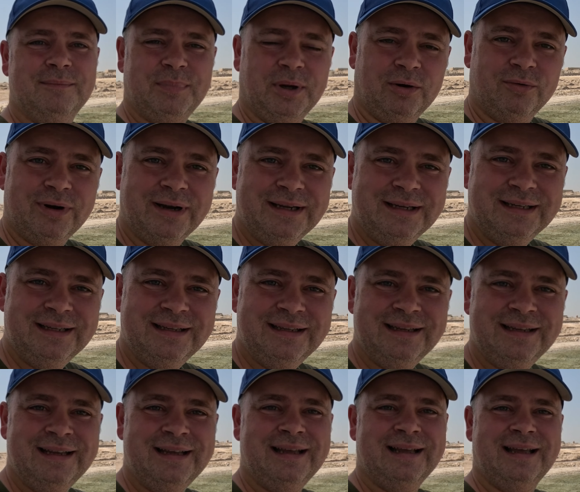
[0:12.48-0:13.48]
Bahrain,
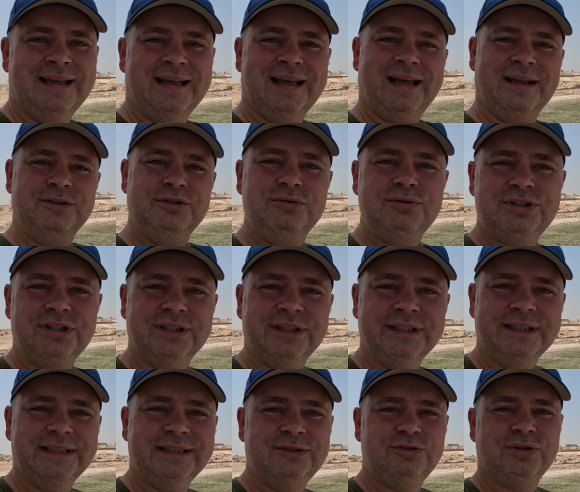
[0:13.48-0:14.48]
and usually